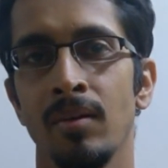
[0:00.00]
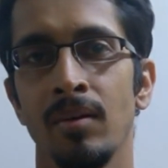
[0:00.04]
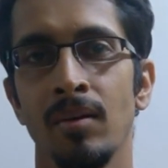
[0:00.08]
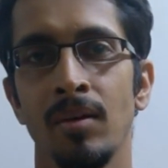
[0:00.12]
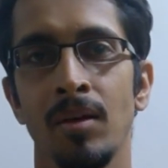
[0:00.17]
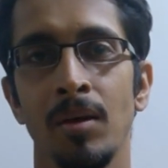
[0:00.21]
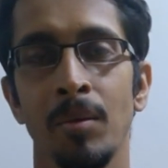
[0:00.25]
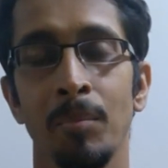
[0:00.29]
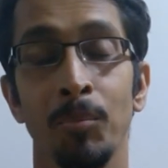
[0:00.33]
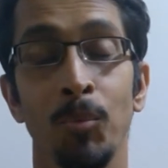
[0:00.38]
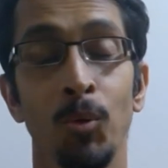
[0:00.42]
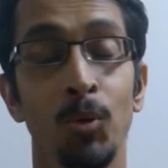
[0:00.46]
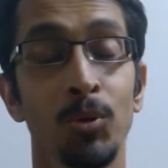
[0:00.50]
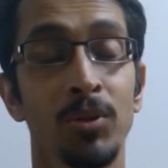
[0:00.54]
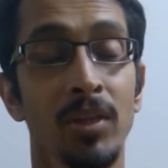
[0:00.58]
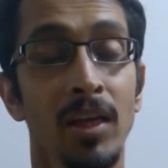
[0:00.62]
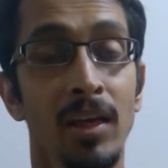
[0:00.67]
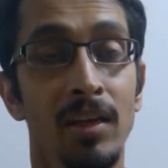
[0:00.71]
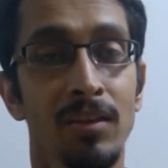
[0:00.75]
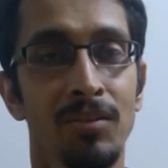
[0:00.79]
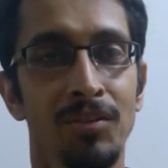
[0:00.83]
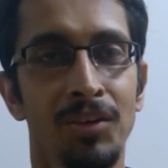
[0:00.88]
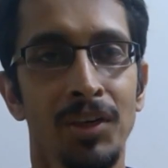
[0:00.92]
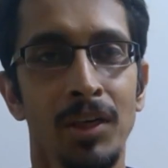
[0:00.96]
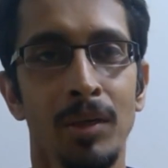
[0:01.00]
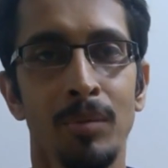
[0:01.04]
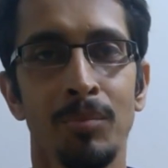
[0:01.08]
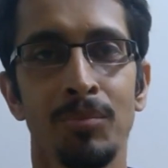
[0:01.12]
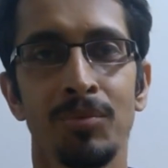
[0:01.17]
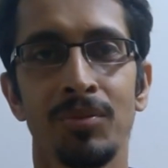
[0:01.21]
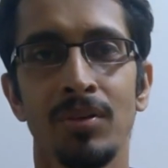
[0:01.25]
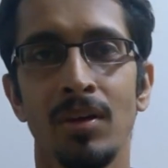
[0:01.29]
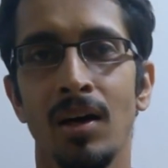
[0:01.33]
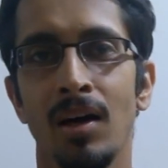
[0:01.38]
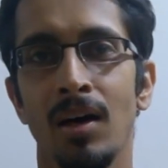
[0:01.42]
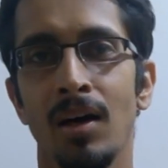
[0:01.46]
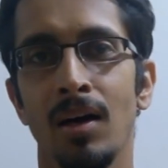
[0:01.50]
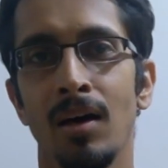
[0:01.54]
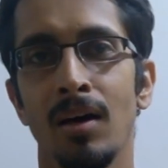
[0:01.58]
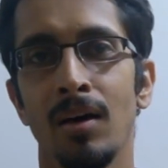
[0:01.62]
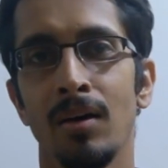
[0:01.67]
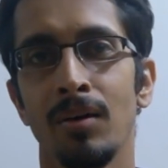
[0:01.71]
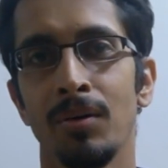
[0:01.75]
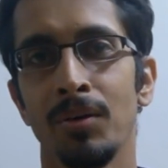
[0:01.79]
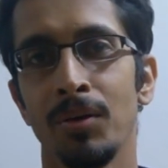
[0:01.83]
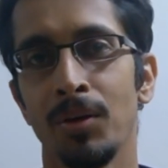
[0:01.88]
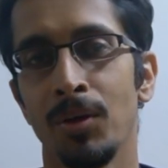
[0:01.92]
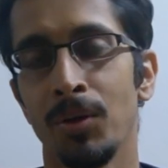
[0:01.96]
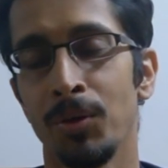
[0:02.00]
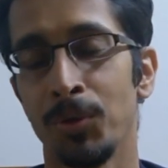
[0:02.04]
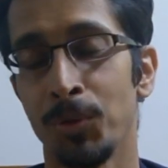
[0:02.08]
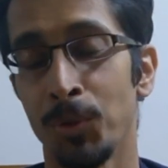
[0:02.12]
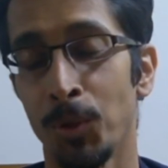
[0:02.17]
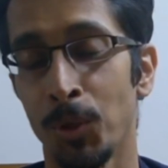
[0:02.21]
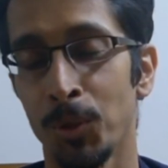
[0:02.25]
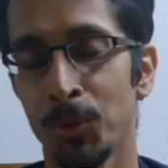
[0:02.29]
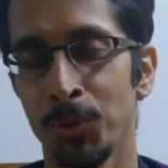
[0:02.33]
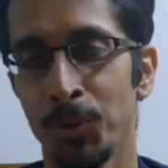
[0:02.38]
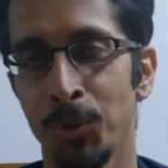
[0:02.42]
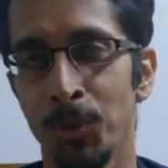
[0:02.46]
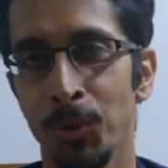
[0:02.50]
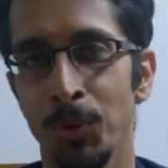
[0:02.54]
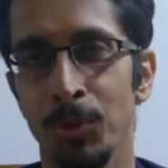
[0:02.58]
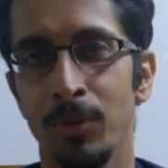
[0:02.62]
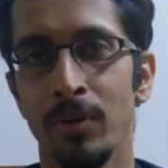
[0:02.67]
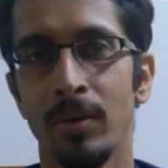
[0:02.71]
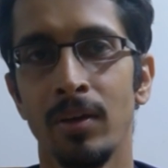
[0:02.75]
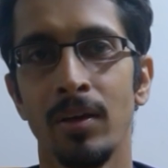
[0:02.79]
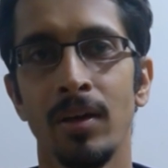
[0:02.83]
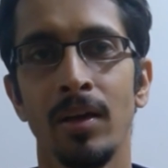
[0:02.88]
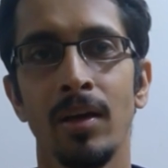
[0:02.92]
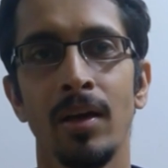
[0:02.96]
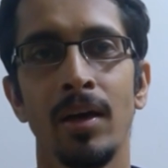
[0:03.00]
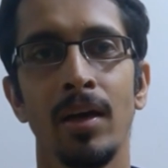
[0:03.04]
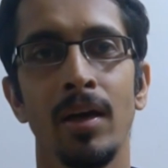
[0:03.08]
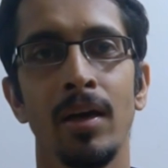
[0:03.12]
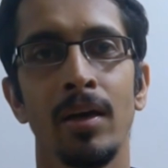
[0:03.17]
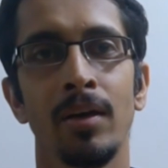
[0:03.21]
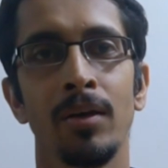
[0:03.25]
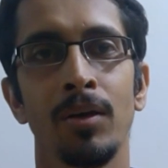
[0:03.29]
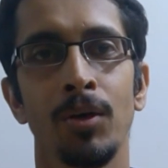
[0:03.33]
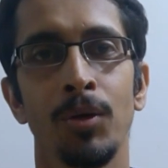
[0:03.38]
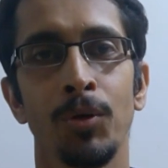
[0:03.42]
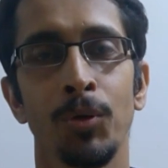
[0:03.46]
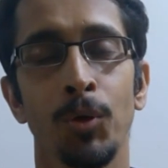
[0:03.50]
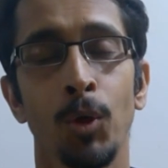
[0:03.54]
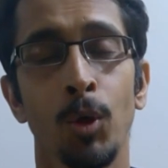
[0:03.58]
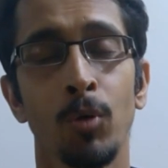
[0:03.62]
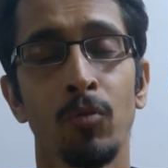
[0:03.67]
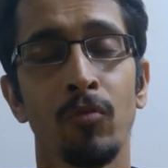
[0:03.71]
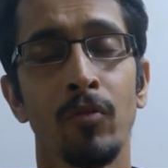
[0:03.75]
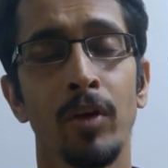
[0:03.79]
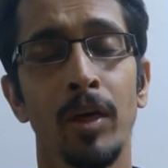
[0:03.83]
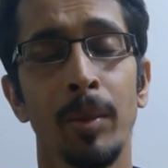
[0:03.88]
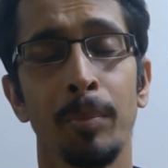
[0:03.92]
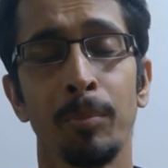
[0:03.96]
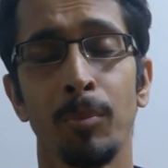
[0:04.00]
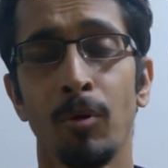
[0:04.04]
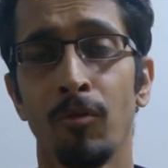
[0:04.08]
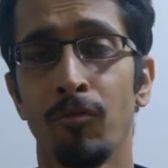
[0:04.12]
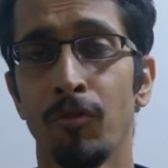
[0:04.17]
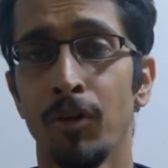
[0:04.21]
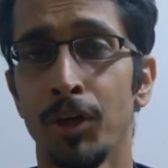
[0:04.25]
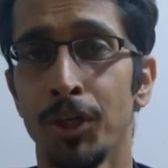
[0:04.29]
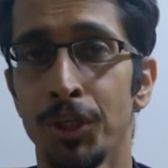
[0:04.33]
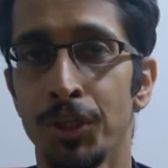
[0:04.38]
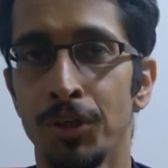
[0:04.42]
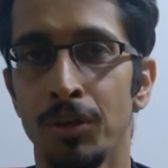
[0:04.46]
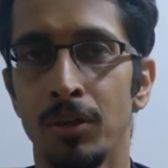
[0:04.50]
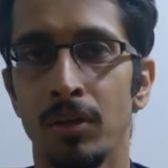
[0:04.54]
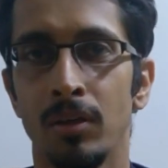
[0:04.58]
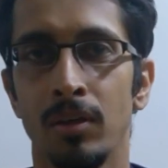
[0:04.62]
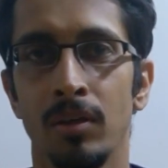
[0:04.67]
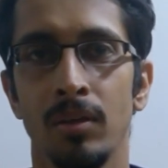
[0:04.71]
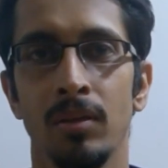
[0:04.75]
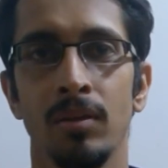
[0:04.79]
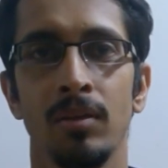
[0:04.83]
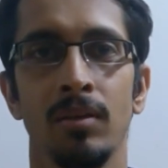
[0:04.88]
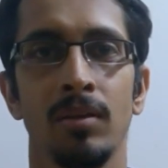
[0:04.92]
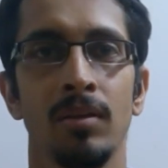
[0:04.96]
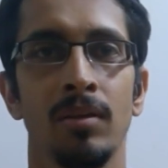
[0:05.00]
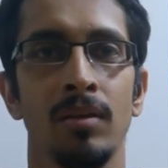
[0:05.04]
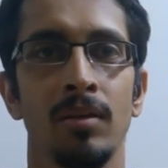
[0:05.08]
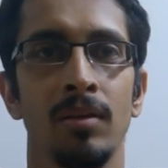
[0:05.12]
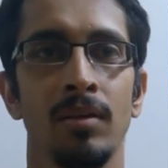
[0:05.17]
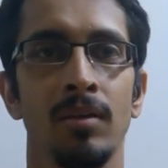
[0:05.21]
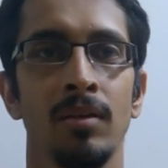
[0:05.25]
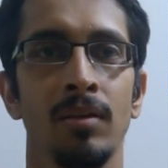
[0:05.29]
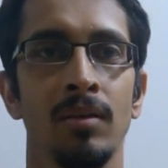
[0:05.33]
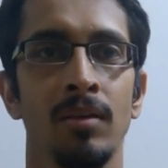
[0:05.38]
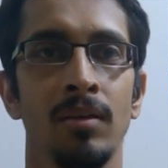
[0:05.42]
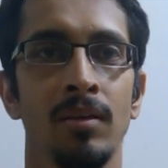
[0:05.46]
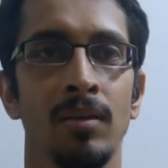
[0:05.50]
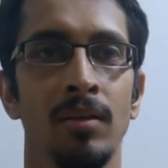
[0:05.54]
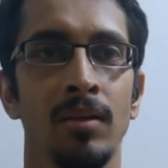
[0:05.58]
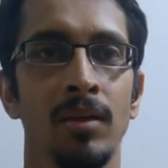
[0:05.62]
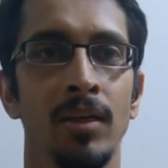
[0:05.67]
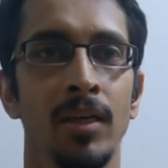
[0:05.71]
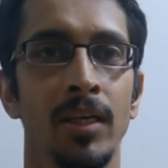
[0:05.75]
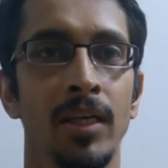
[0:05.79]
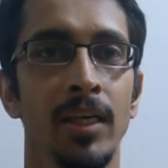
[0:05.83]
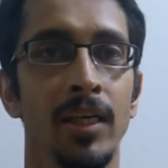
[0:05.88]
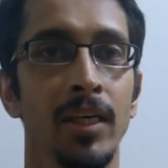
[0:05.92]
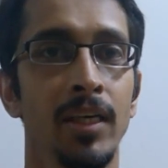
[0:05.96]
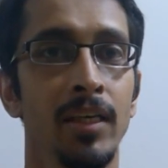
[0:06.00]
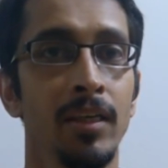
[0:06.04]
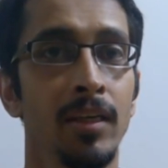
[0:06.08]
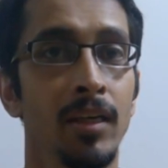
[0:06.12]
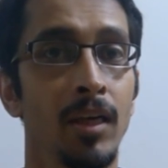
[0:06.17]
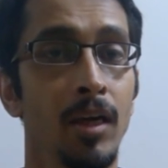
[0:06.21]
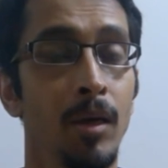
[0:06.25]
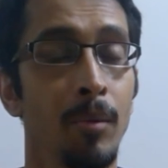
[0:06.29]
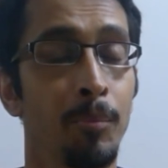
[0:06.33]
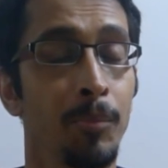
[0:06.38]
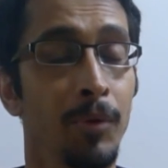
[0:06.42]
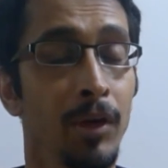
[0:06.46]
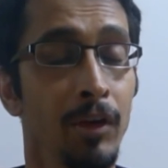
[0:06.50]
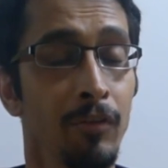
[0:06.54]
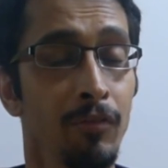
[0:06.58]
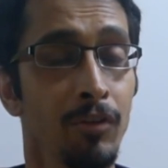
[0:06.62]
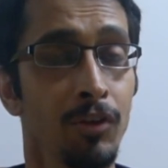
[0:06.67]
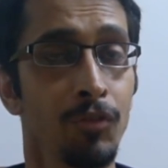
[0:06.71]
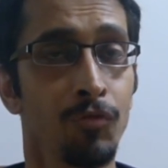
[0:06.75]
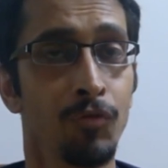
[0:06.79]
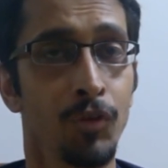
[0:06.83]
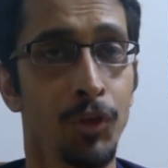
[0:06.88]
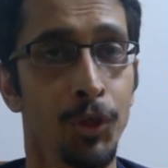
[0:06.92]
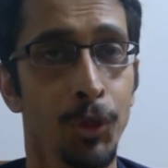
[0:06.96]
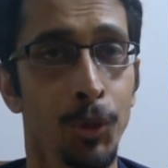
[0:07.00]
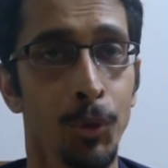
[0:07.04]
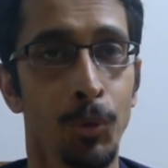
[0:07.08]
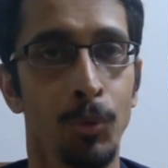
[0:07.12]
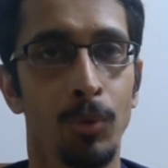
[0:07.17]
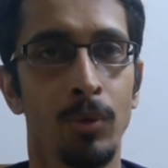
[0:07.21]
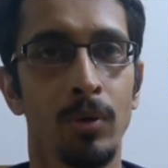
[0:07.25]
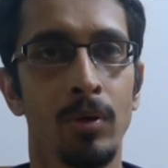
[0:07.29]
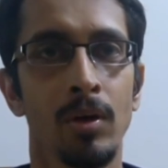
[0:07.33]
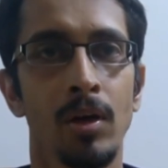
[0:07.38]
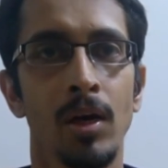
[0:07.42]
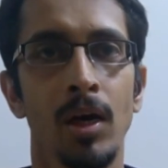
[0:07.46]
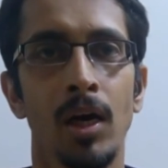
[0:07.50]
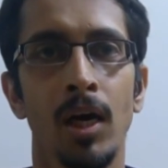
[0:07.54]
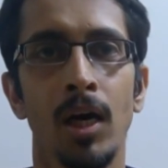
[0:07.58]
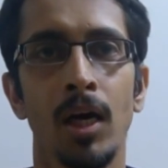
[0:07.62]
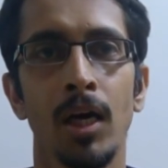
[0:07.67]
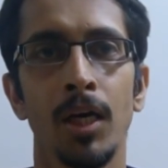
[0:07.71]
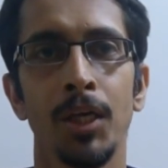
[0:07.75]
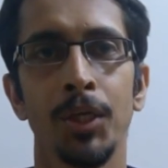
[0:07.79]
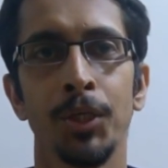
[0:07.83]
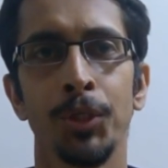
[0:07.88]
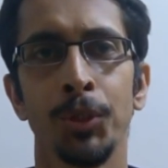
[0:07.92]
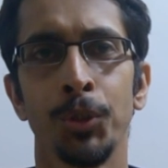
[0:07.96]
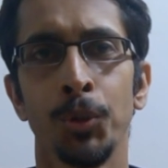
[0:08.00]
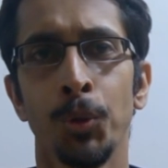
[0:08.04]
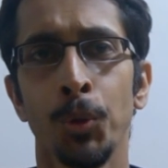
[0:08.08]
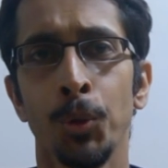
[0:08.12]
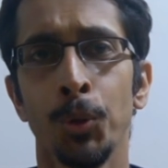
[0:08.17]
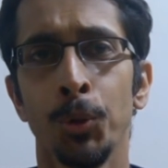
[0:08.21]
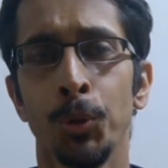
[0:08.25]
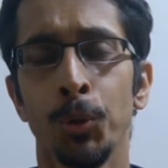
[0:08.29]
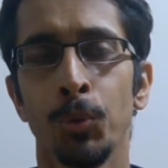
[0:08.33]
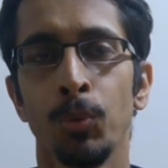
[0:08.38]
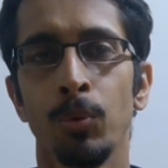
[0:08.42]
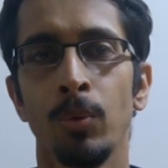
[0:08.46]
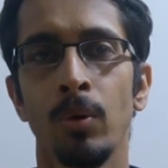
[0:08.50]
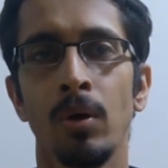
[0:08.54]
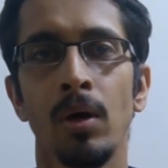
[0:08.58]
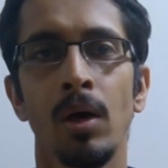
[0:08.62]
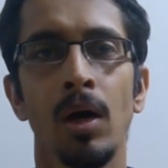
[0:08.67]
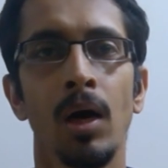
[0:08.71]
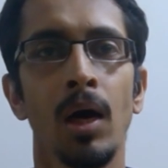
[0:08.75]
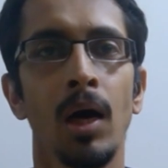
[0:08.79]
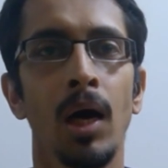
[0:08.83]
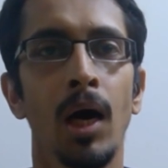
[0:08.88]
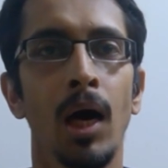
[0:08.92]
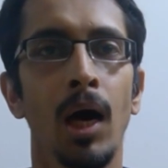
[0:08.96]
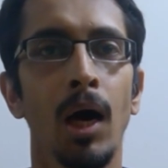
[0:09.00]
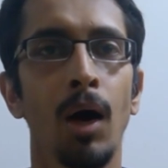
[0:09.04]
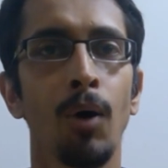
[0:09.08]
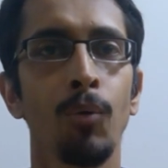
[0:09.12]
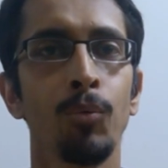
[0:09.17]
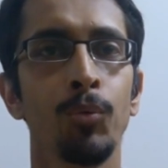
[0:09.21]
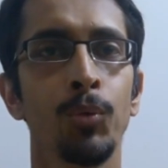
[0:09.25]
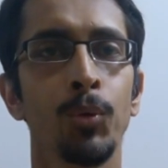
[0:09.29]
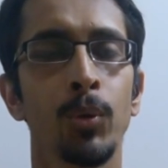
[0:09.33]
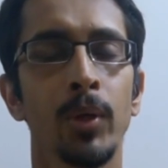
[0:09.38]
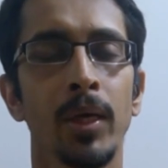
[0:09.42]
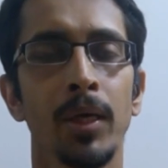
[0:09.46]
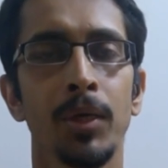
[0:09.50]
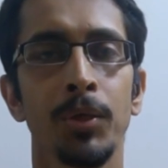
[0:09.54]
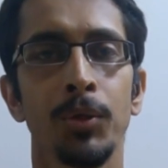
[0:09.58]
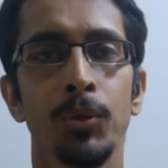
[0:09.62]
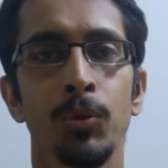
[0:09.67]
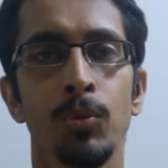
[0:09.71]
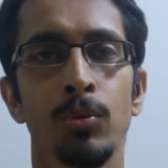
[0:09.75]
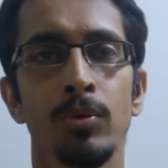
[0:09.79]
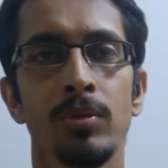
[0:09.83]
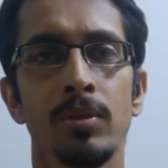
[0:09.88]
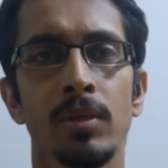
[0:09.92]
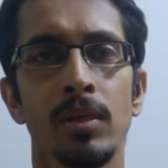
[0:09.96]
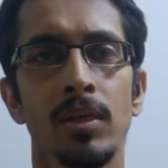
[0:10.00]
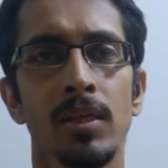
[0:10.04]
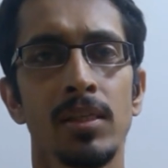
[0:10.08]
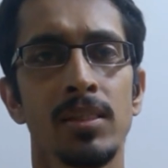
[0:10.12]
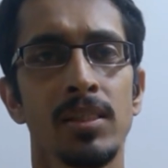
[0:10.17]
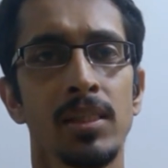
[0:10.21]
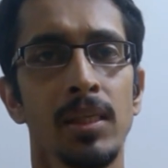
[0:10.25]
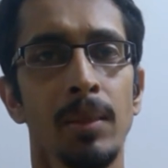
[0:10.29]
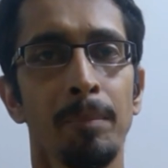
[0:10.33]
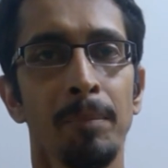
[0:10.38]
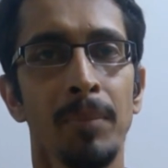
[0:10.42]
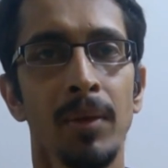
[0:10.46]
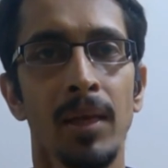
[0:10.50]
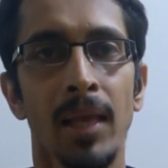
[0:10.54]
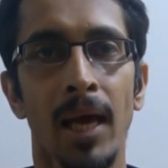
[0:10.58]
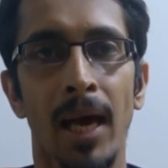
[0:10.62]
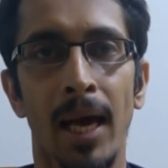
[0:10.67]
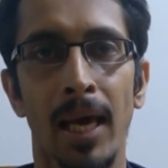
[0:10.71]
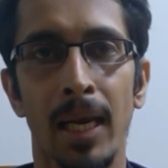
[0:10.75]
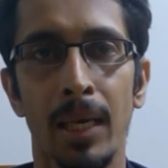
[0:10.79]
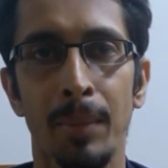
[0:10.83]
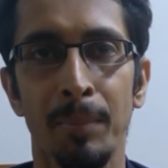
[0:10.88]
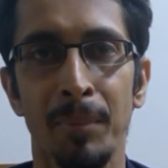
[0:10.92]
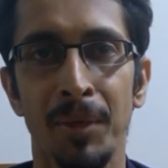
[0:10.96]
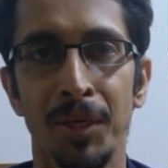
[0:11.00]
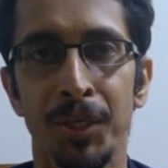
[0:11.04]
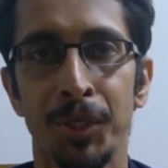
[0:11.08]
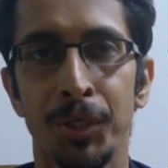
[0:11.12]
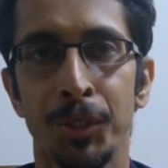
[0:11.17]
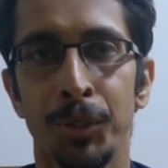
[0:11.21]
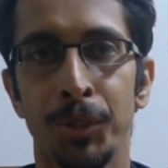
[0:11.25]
Both extremes are not good and not very professional. In a previous video, I showed you how you can use a simple animation